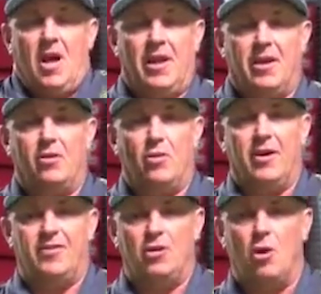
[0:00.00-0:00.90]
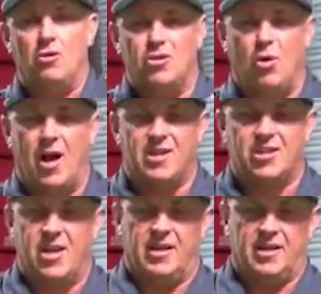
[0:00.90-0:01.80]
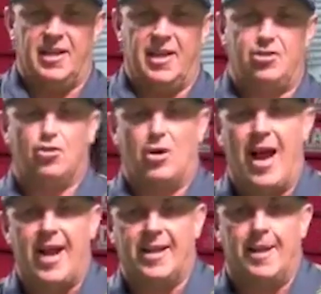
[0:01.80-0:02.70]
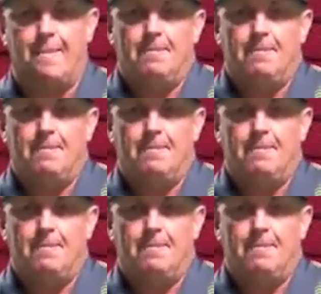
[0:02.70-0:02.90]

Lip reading: Another one, if you go to watch an elite track